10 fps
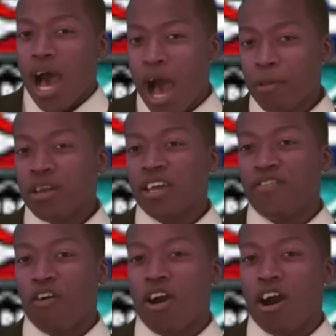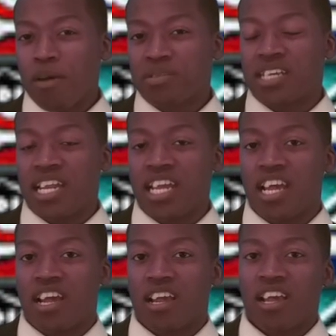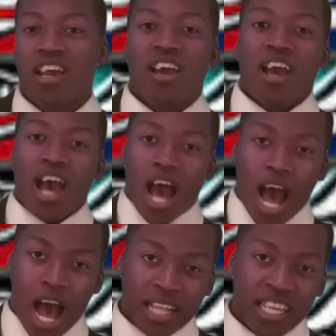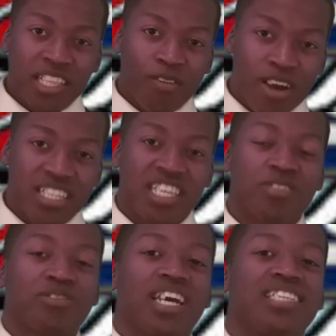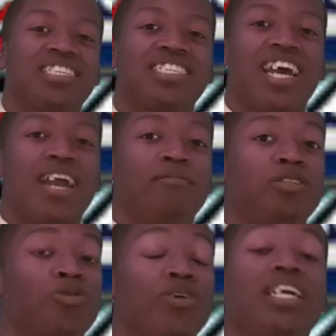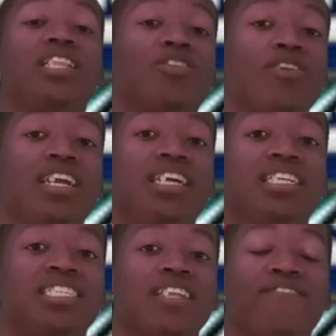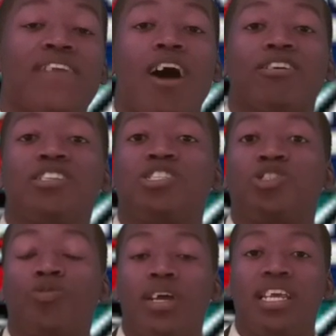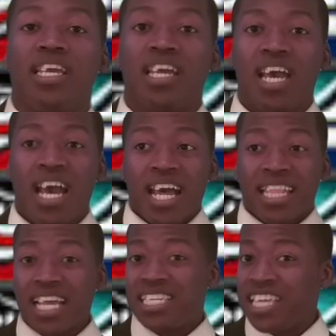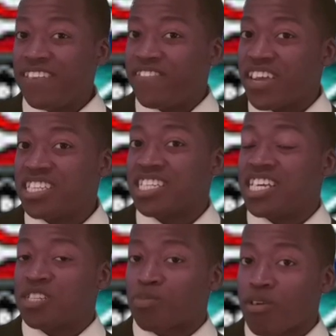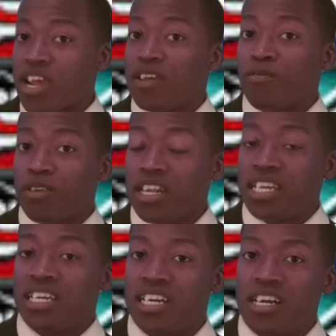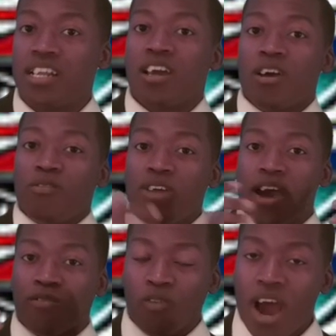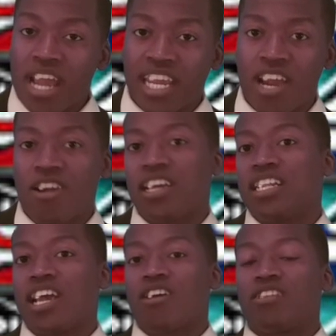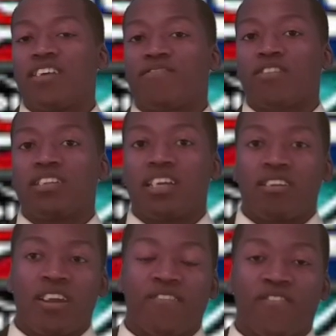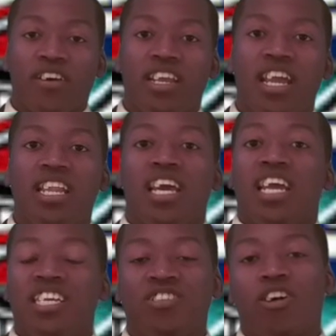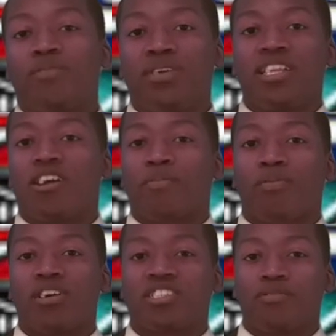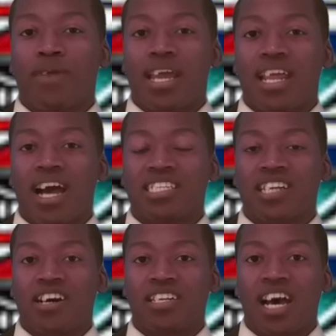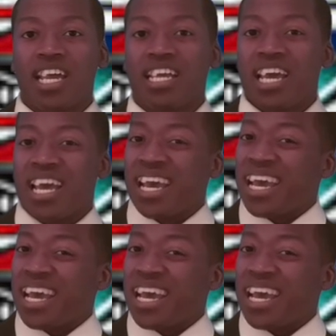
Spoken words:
I'm looking for an upset here. I think the Redskins will take this game 23 to the Falcons 20. That defense is playing really good. We have Ryan Kerrigan there on that front end. He's going to be there to pressure Matty Ice all night.